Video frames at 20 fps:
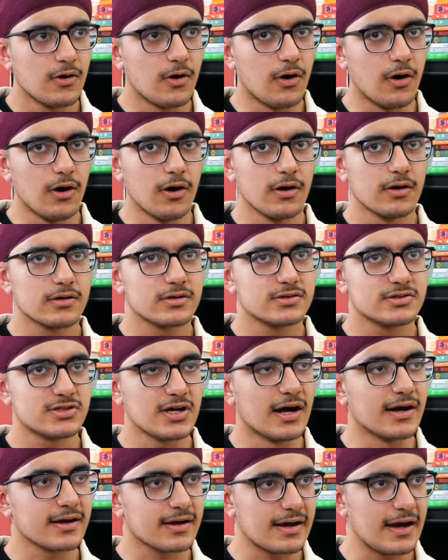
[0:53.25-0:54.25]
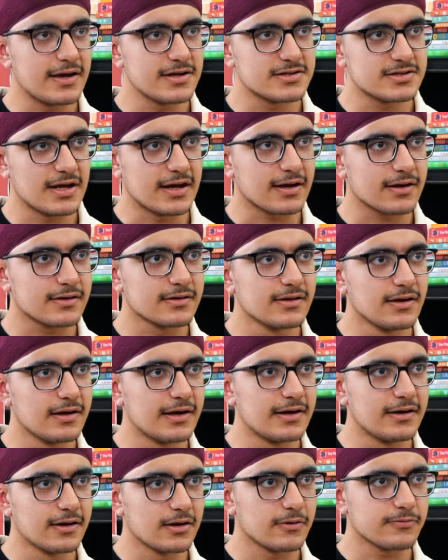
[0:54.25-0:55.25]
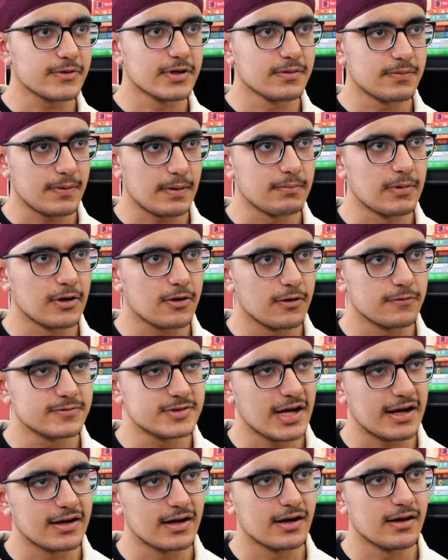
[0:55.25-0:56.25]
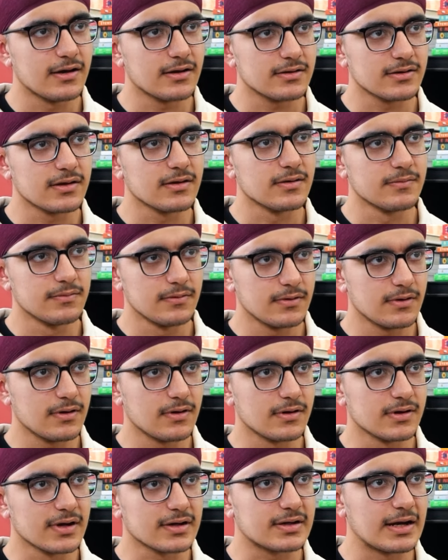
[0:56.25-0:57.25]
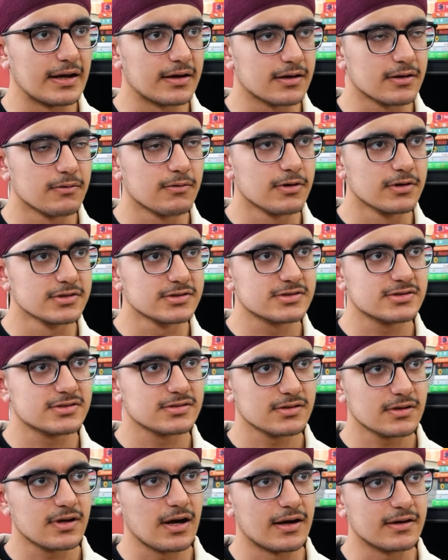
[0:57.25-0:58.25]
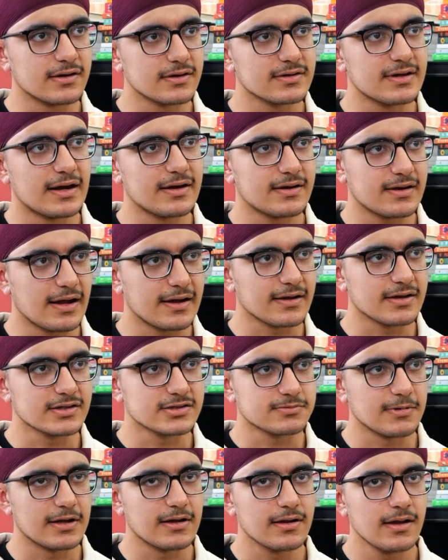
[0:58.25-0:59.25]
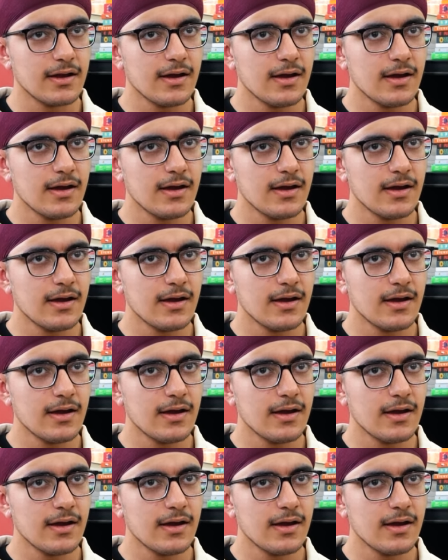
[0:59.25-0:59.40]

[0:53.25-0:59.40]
or Chiang Kai-shek, the leader of the Republic of China, the dictator, was granted that rank as well.